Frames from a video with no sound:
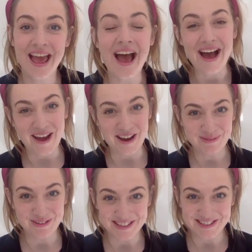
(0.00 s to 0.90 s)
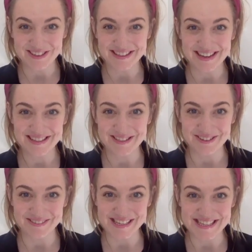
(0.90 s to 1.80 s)
I hope you've enjoyed our
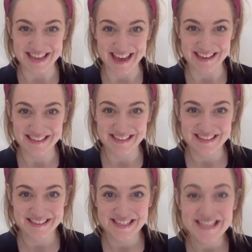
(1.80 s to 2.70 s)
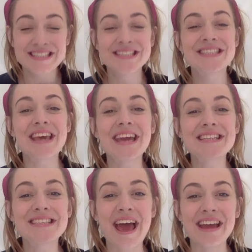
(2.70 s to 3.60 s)
story today. Stay
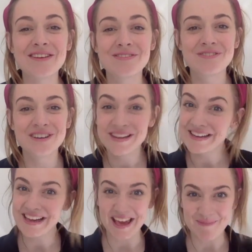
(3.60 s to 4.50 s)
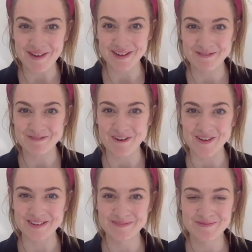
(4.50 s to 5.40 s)
safe, keep having
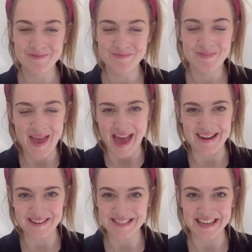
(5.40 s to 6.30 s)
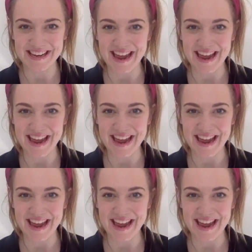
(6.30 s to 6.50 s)
fun, and I'll see you